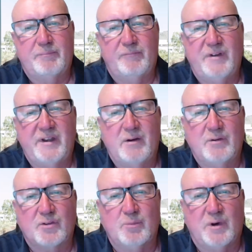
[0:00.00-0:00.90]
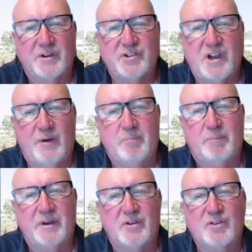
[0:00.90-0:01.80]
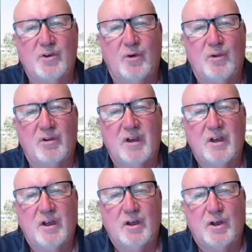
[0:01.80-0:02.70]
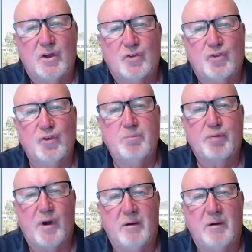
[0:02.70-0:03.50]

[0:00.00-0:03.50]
video doesn't want to show it, but it's called Supra.